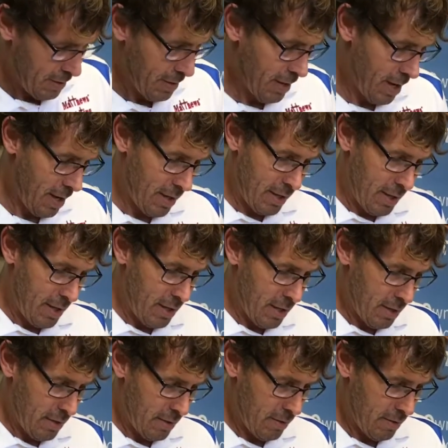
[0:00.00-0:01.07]
I think.
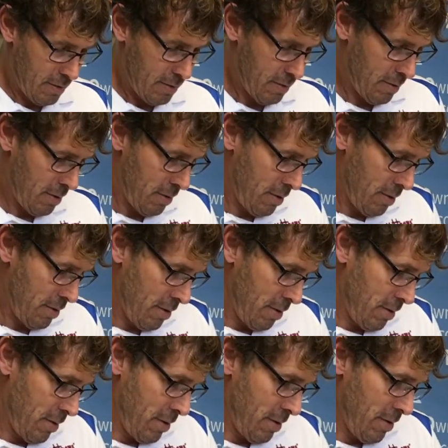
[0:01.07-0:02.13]

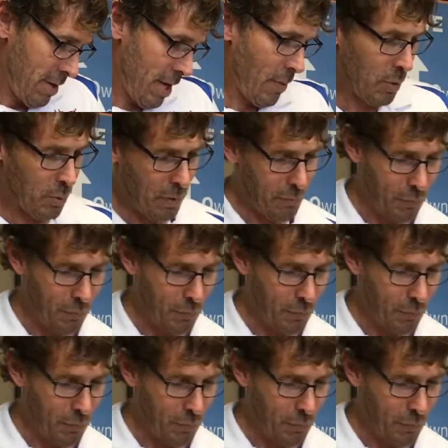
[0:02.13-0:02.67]
That one went